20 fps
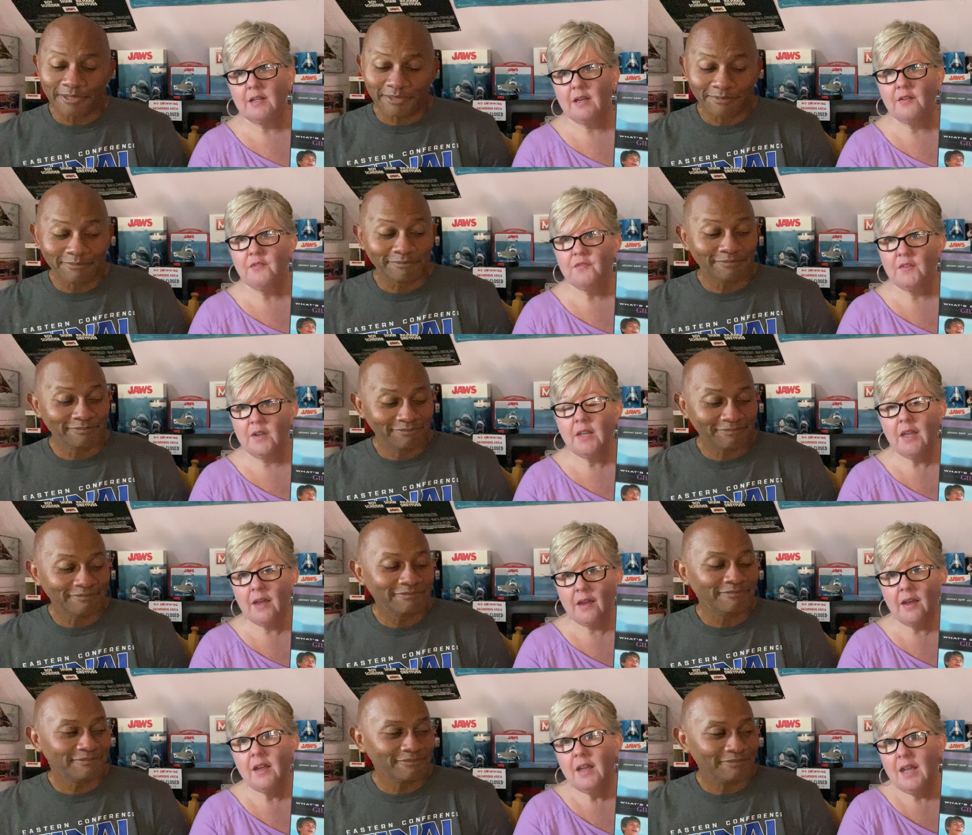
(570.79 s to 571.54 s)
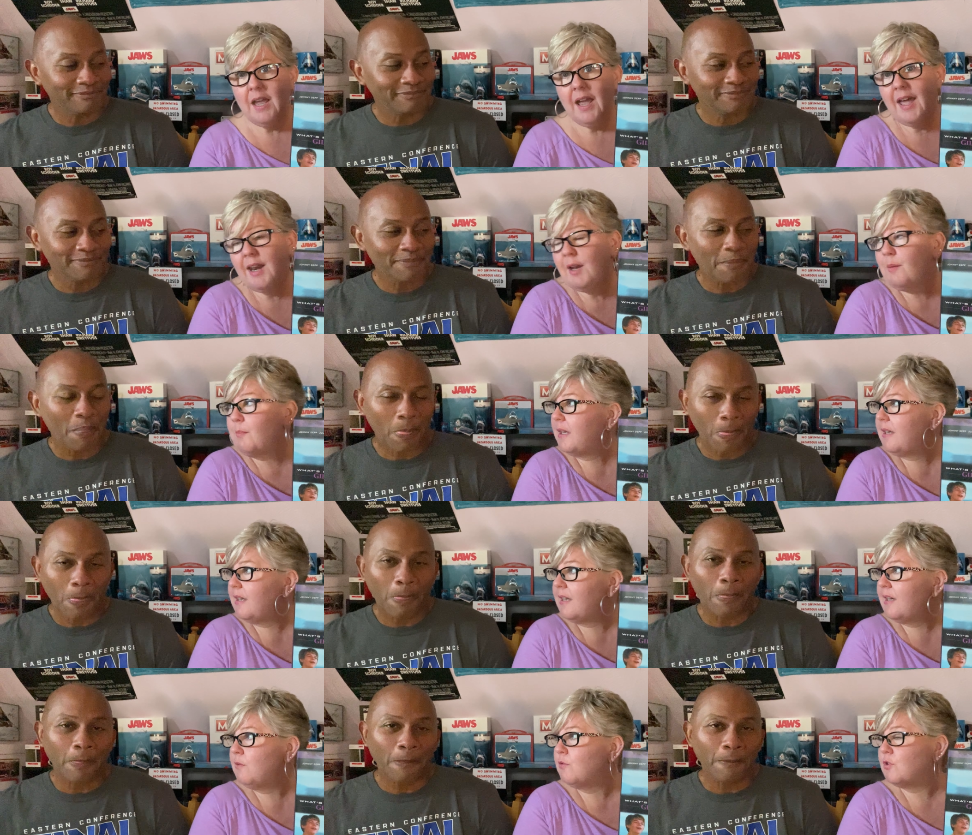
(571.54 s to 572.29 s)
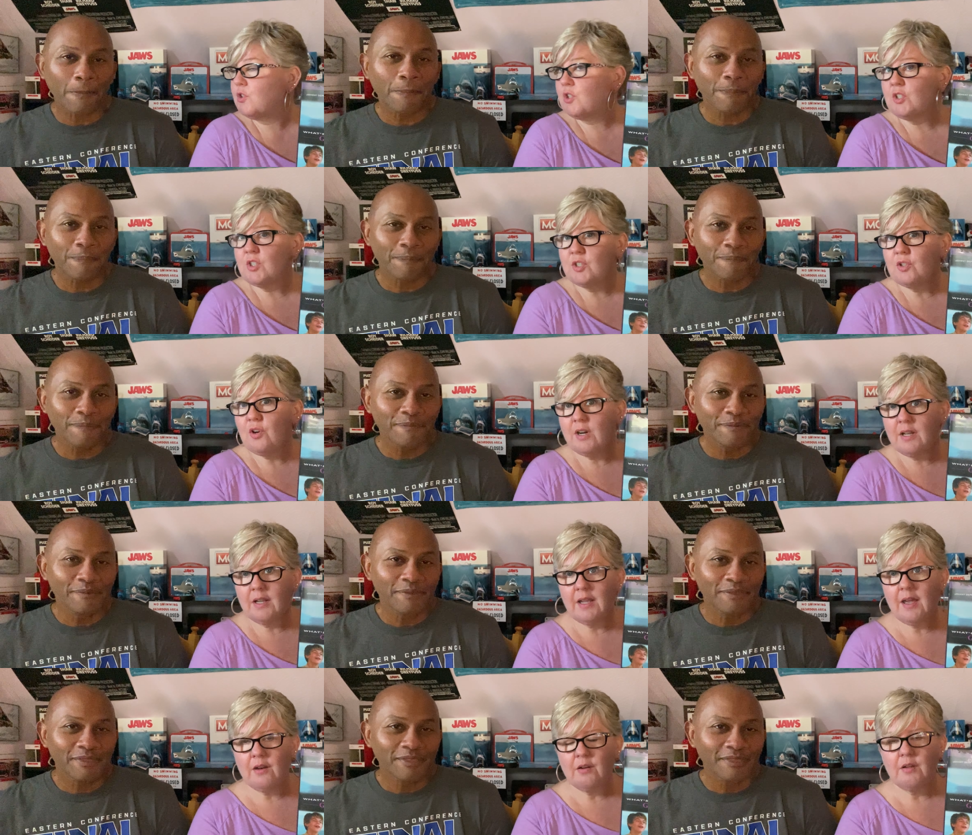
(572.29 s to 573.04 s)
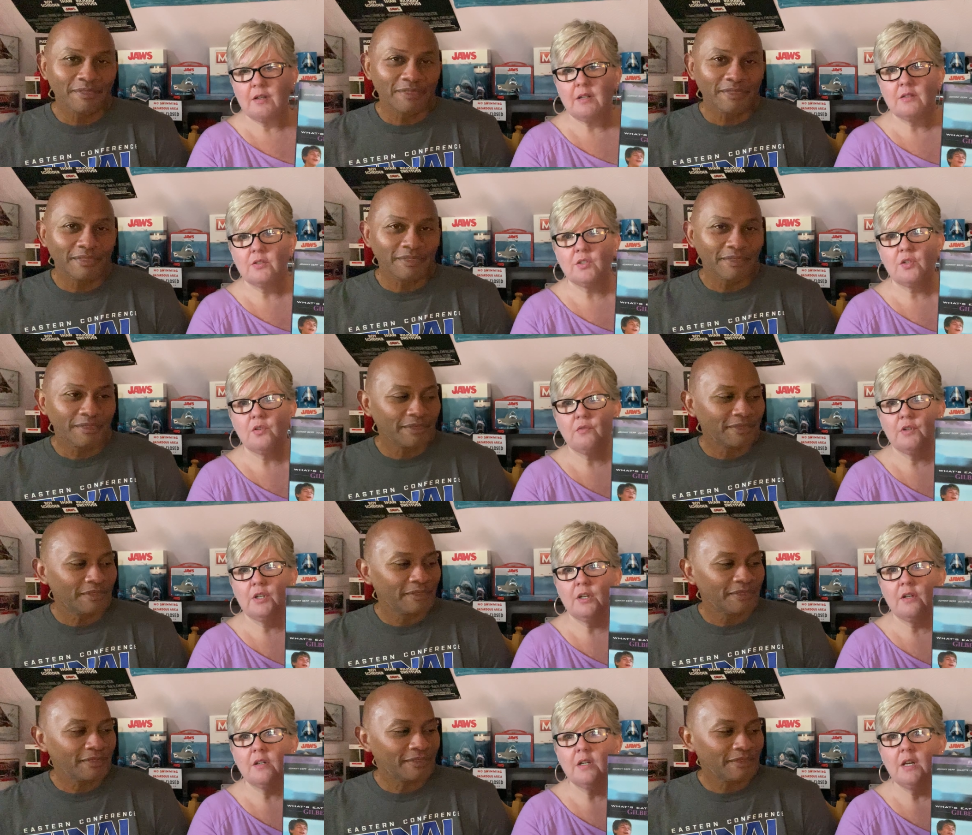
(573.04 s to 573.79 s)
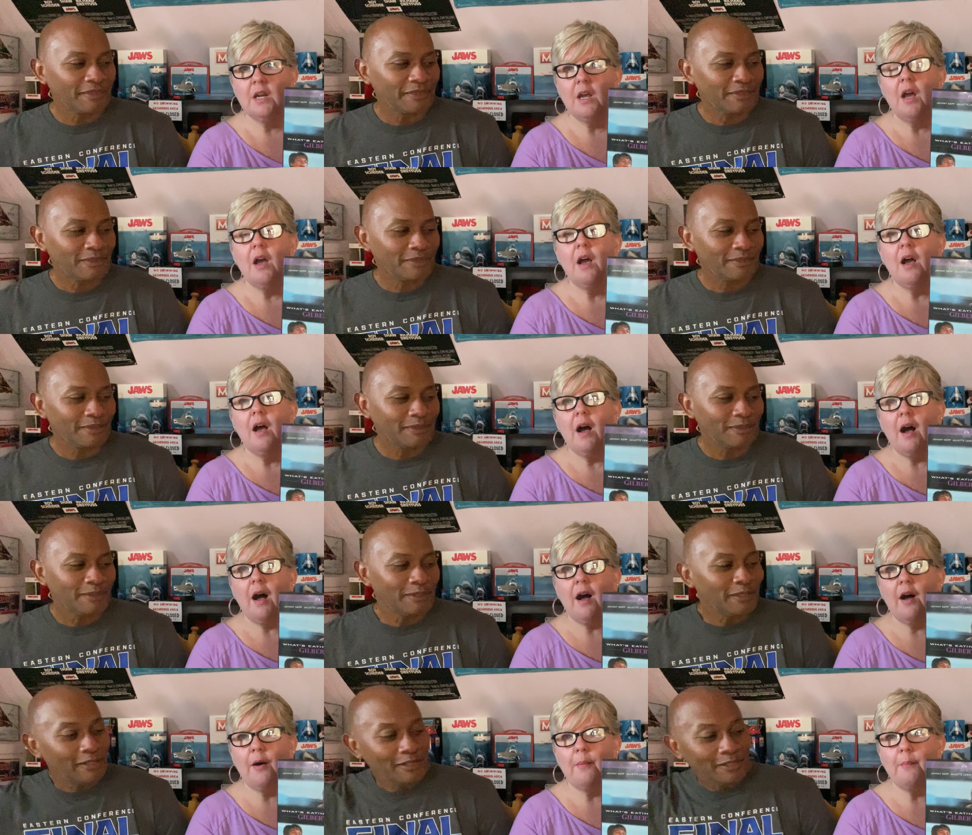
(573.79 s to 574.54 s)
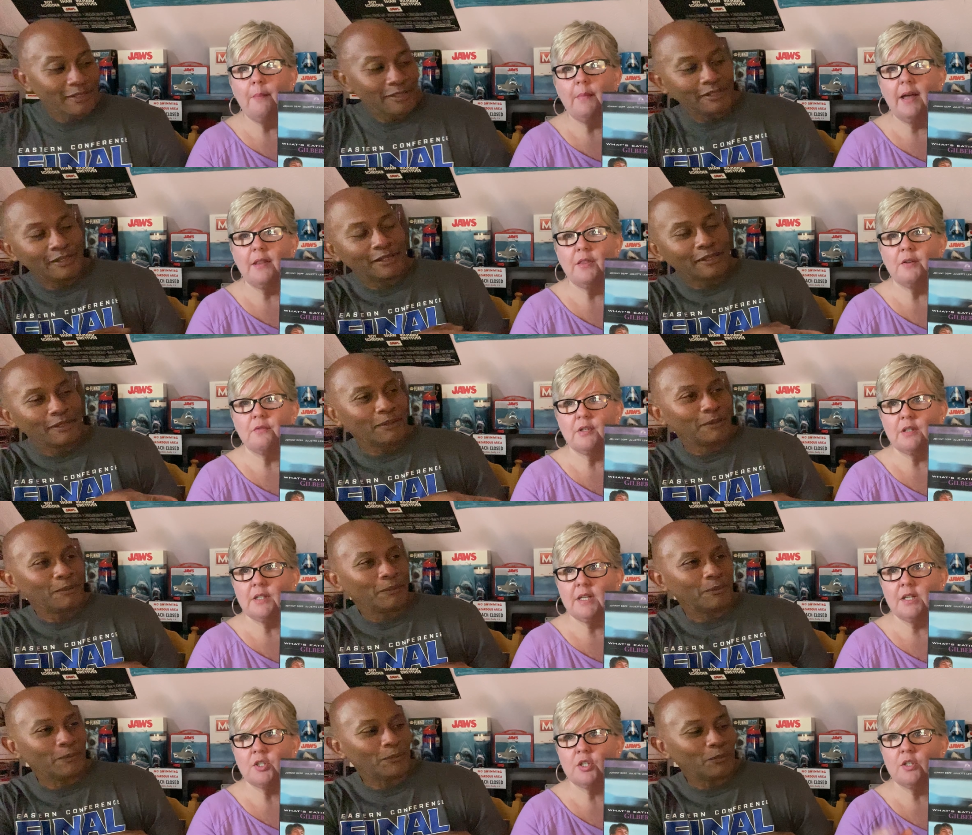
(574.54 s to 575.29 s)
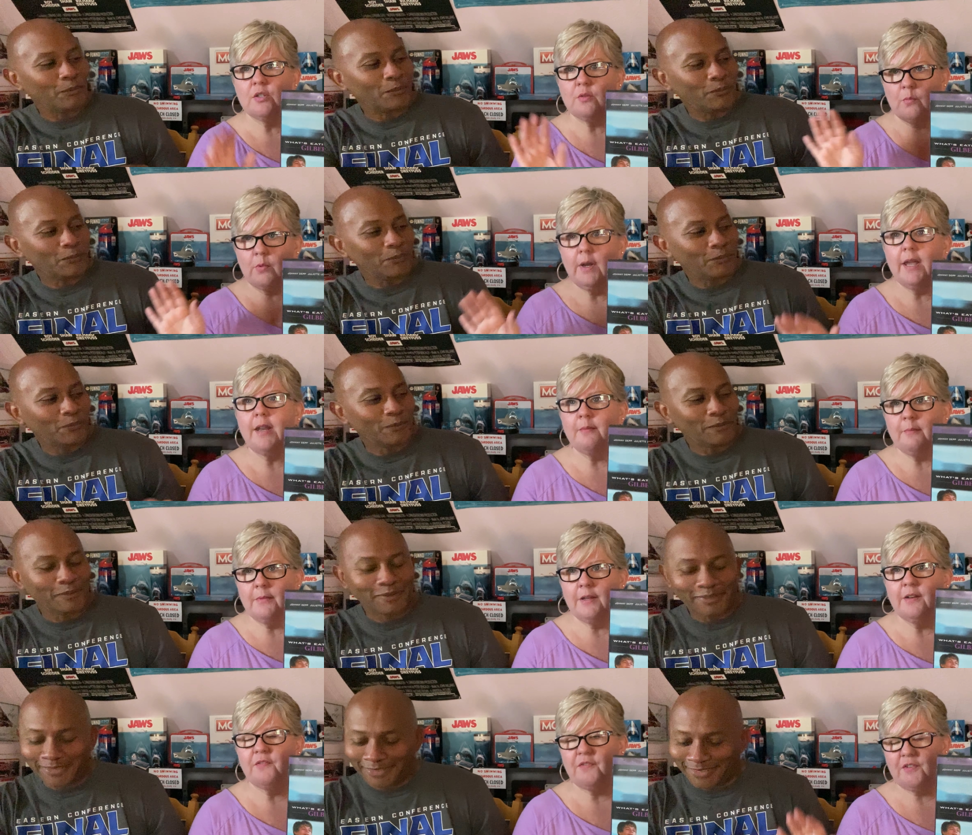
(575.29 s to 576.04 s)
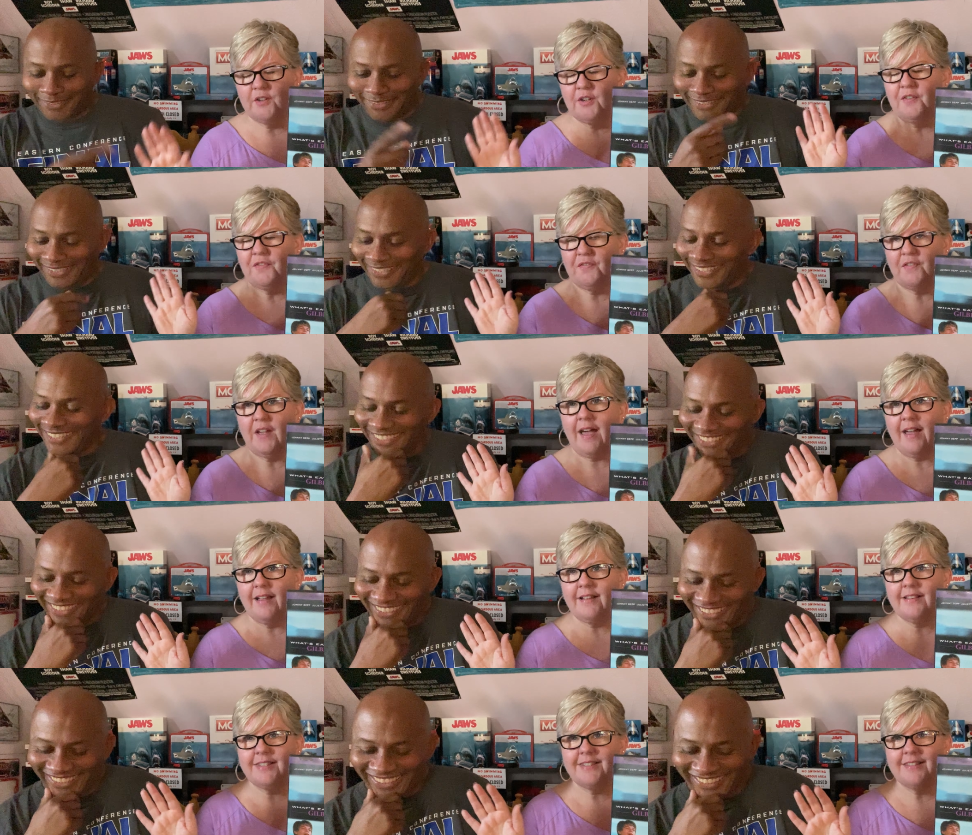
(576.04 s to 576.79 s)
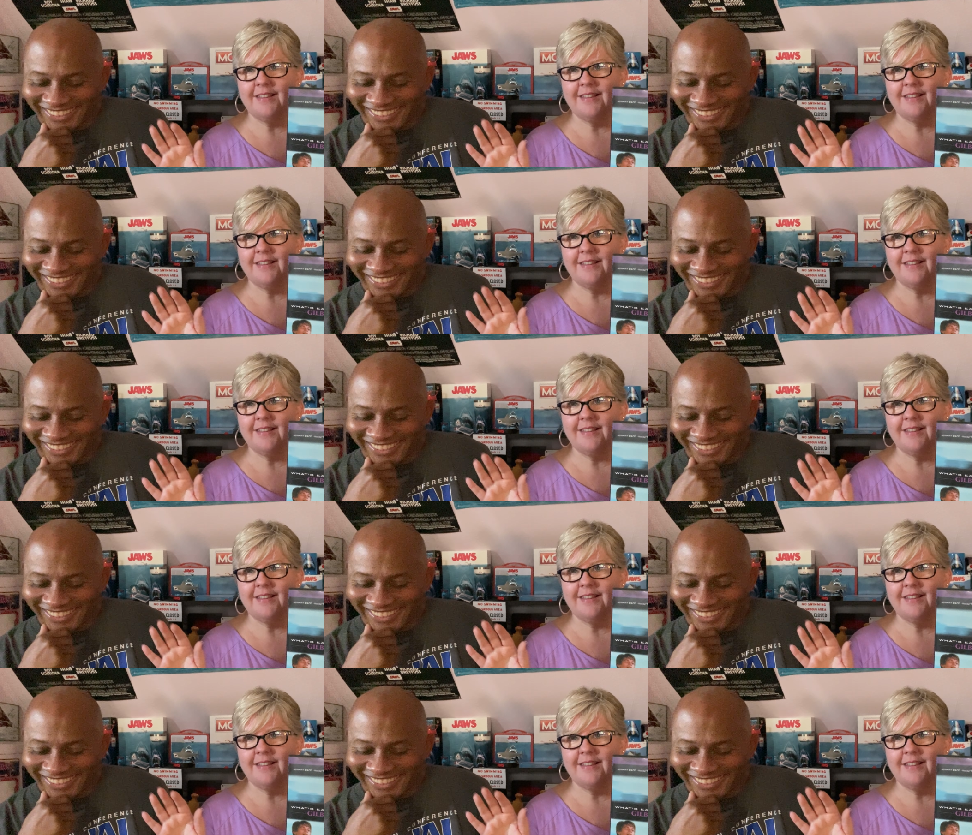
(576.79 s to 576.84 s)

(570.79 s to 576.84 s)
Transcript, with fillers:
Speaker 1: I found yeah. And I mean he mm -hmm. was mm-hmm. just starting out in his career. Um and the relation wait a minute for your facts.